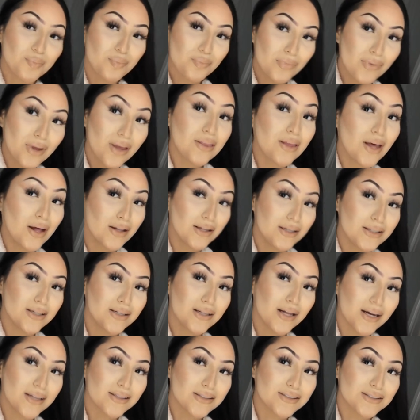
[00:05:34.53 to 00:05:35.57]
the LED
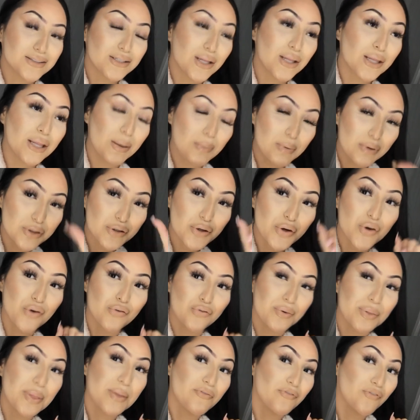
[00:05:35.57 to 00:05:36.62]
lights. Let me show you from
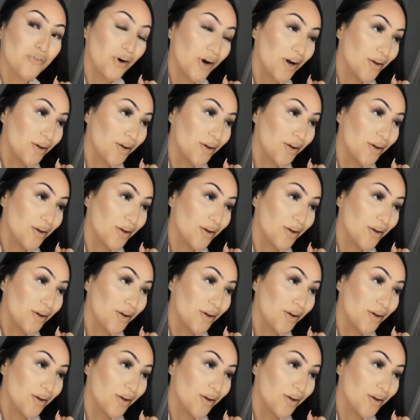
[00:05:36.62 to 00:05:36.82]
the front.